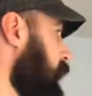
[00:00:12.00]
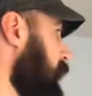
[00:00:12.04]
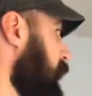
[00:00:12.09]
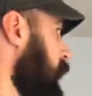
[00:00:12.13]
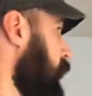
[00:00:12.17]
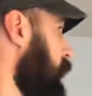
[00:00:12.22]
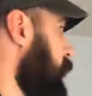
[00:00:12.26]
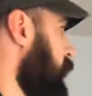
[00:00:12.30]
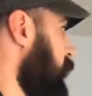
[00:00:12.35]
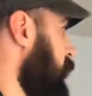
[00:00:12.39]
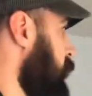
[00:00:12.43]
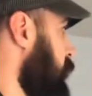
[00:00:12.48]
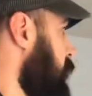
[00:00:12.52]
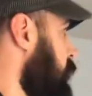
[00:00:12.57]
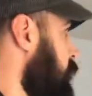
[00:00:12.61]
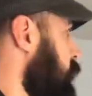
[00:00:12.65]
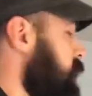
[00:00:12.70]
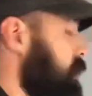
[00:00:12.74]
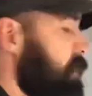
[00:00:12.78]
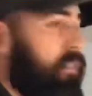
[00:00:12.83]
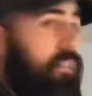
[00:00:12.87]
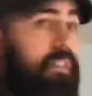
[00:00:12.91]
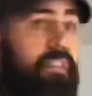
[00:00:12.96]
I thought, you know,
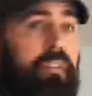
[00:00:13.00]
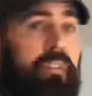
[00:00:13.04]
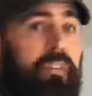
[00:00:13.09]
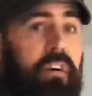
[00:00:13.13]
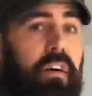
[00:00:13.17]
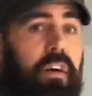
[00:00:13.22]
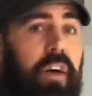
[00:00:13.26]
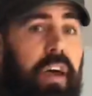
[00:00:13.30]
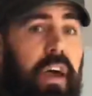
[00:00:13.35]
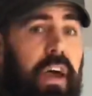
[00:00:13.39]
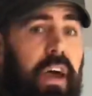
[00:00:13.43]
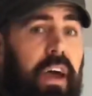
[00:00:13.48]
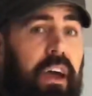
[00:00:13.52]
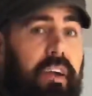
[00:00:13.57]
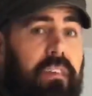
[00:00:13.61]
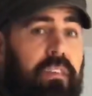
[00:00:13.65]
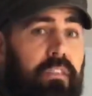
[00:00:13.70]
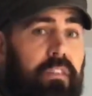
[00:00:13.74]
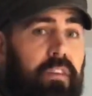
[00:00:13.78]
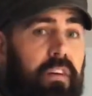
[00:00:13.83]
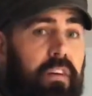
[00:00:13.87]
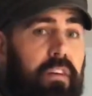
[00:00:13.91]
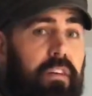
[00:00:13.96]
this is a tall hat. It's
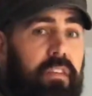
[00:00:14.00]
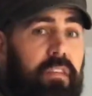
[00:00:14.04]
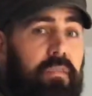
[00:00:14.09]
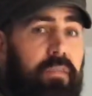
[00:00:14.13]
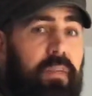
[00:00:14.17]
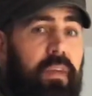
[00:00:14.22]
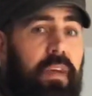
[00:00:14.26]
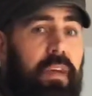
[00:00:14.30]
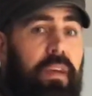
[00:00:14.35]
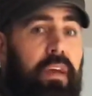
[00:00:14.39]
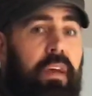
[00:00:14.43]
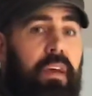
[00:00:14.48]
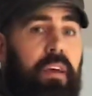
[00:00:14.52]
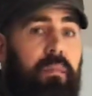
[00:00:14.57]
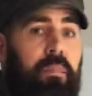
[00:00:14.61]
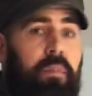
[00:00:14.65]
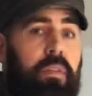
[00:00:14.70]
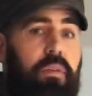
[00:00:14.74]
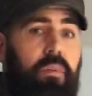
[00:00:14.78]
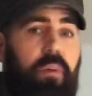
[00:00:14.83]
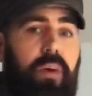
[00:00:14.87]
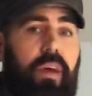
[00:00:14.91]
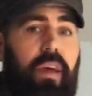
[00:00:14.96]
taller than me,
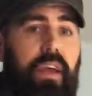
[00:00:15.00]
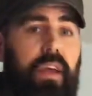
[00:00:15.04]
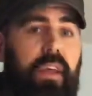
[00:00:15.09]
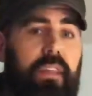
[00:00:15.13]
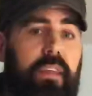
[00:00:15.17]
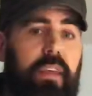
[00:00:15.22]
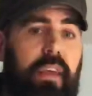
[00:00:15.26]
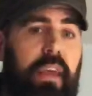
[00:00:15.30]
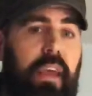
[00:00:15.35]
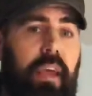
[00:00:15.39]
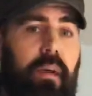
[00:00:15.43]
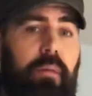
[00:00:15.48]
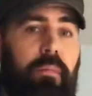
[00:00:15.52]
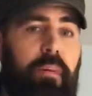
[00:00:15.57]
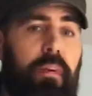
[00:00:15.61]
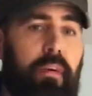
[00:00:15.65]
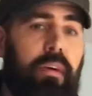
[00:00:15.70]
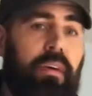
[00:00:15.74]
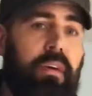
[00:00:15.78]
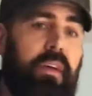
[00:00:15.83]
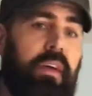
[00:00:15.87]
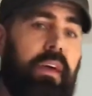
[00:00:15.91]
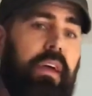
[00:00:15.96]
but the way I had the
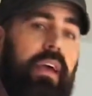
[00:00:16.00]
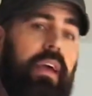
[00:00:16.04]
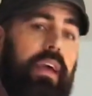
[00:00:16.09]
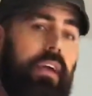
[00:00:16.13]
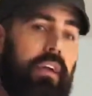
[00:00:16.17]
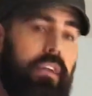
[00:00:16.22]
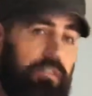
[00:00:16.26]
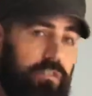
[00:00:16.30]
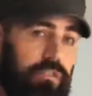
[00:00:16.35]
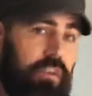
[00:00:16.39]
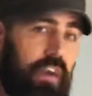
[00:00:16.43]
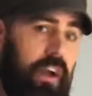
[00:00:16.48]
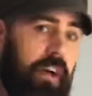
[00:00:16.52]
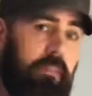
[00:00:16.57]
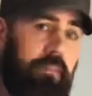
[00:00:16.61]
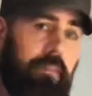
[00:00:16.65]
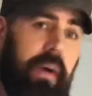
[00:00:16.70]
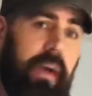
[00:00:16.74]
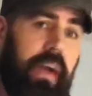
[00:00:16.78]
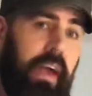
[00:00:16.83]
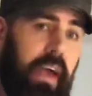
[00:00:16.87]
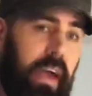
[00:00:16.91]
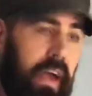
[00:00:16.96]
camera, it chopped
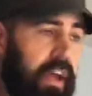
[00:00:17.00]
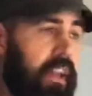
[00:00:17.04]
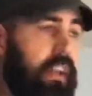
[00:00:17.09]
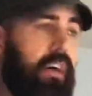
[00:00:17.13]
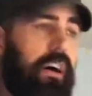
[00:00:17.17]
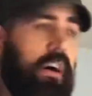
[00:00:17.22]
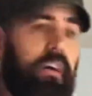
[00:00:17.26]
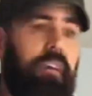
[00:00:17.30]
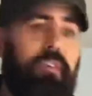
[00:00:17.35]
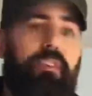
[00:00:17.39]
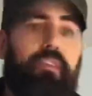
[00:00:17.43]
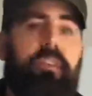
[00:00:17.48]
my head off.